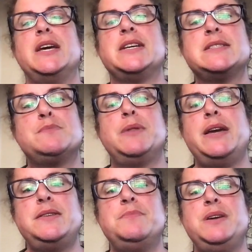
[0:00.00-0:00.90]

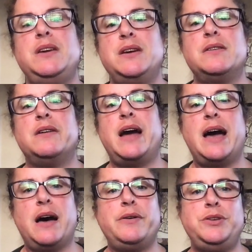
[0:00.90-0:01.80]
Explain to me here
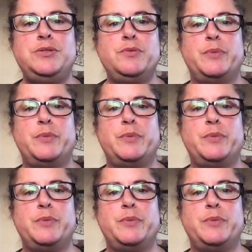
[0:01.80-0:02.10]
how you